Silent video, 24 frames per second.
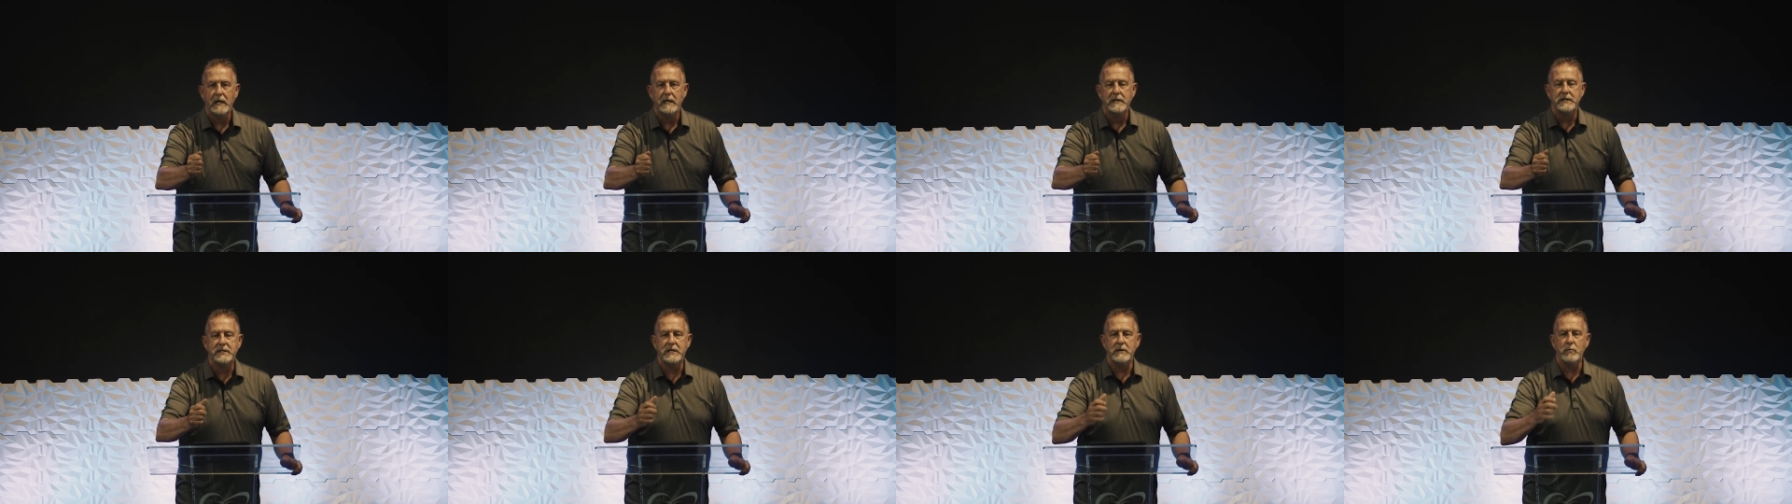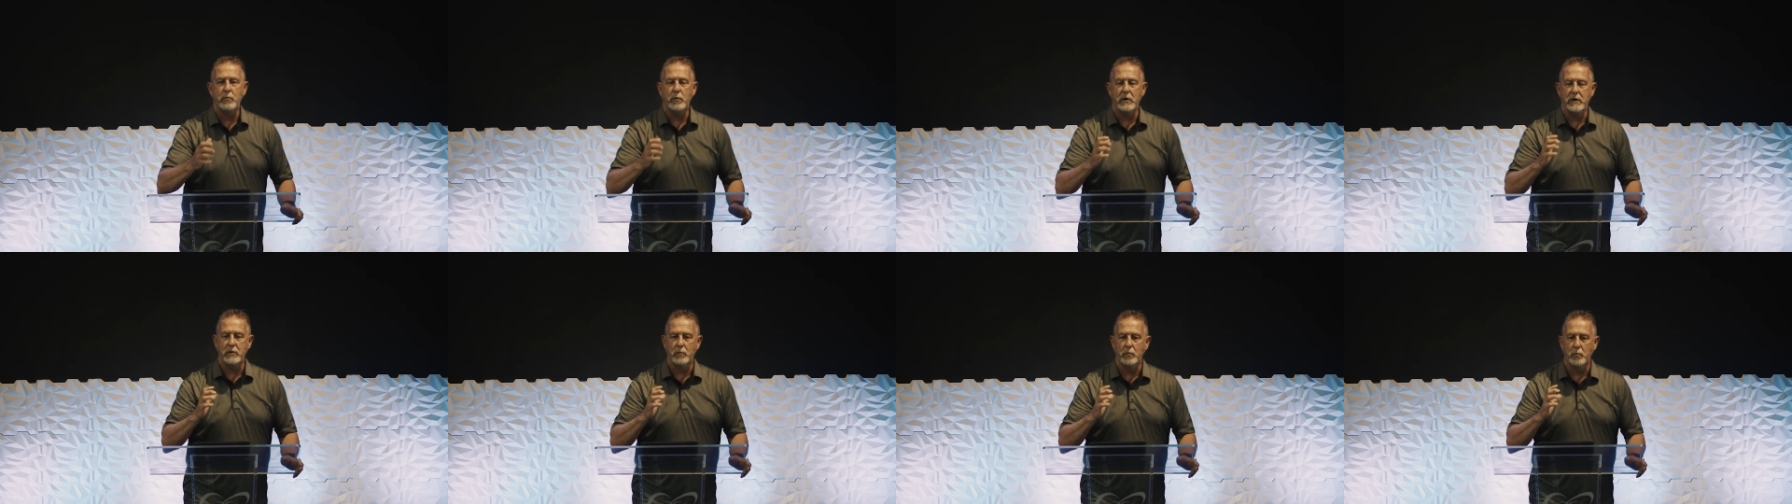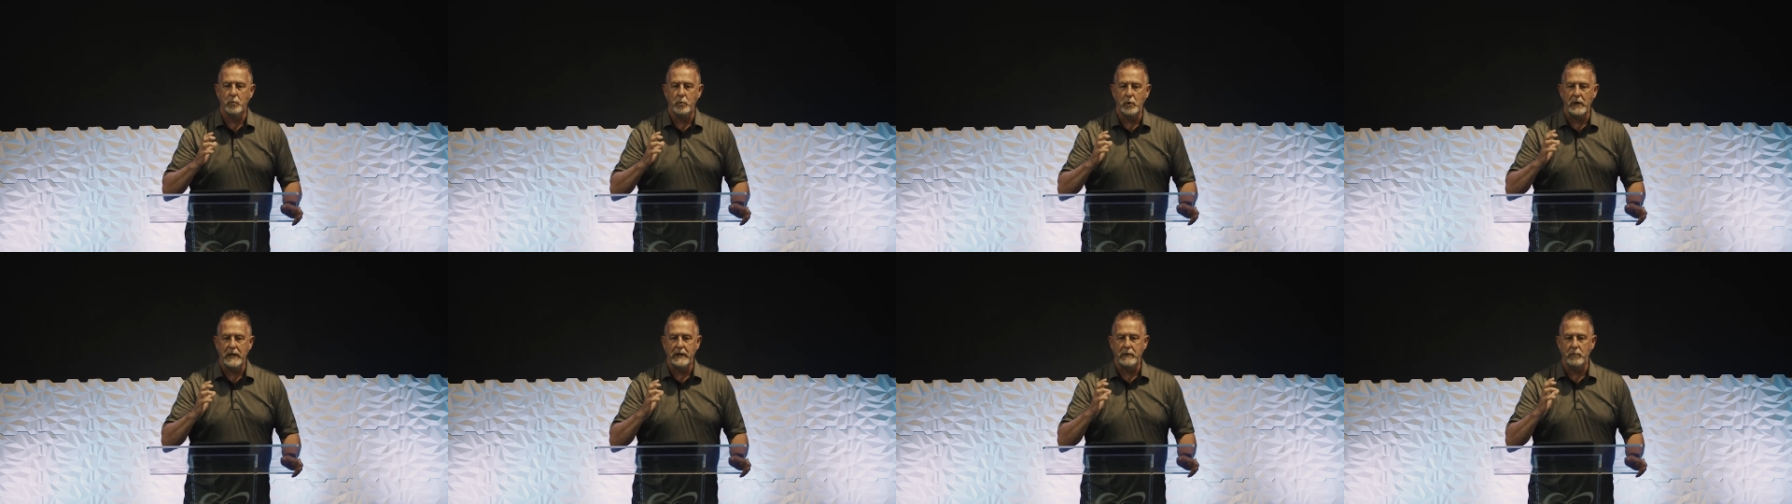See,
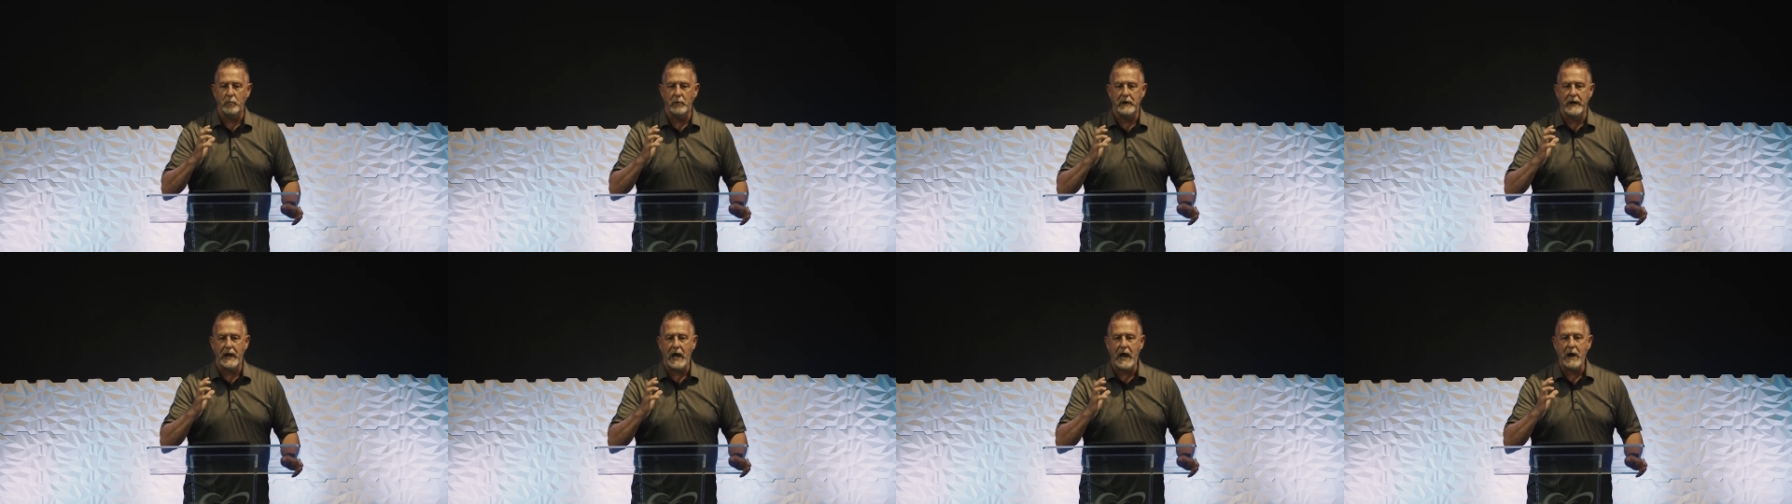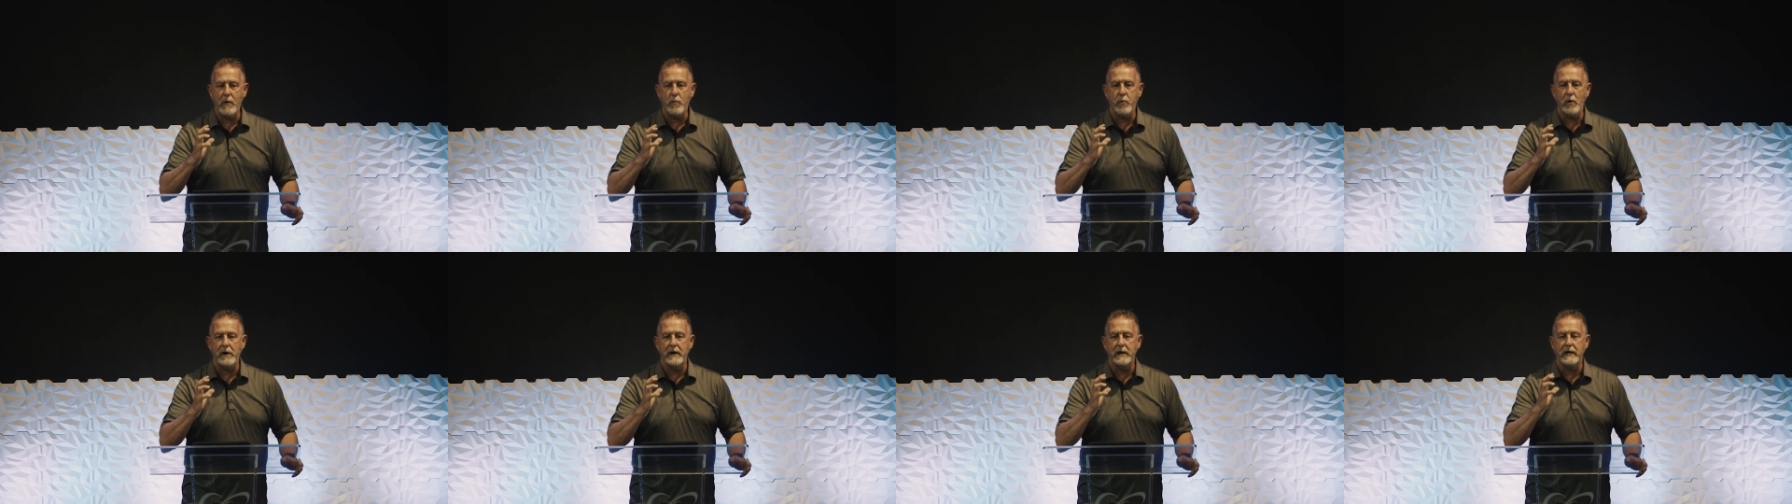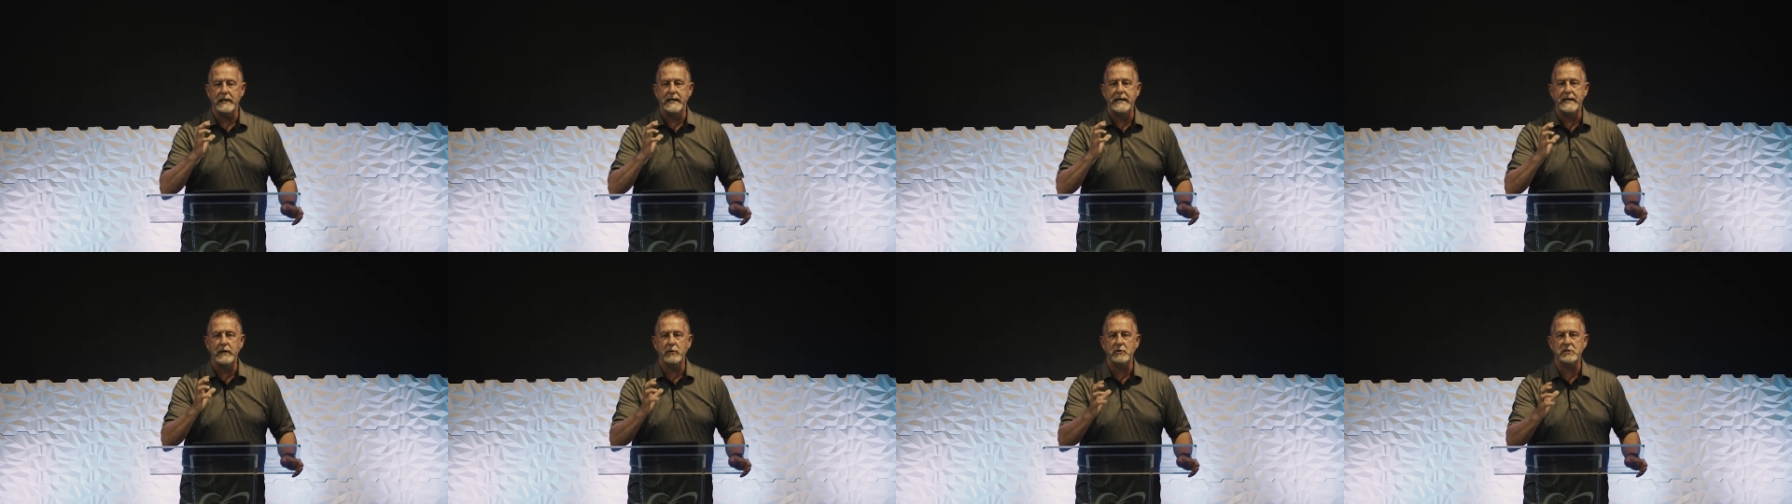when I want to
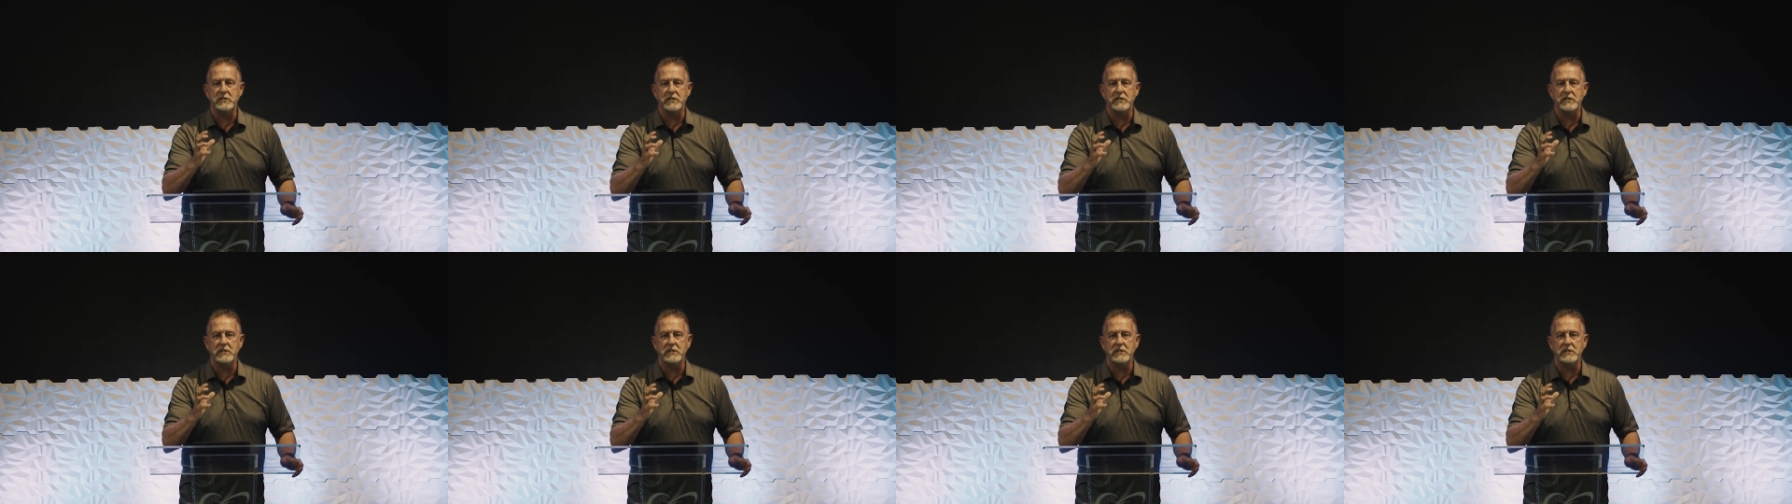hear